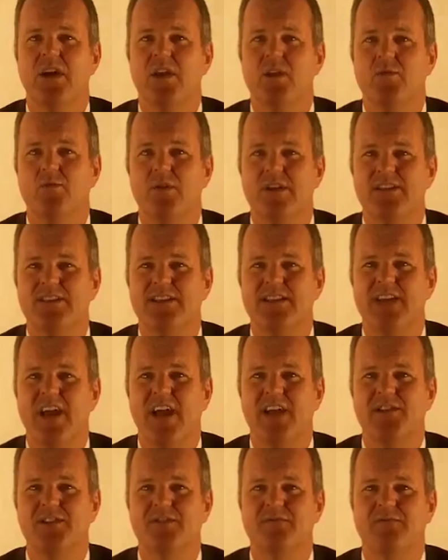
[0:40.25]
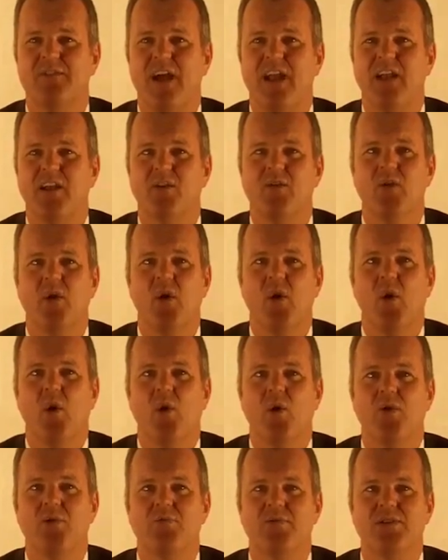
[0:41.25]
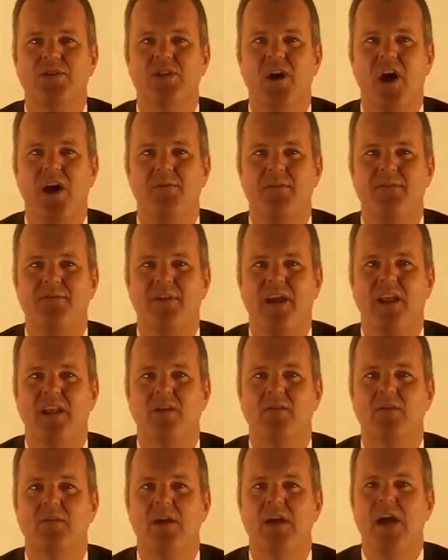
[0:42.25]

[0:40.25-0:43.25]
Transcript: the resignation value, or the retirement value,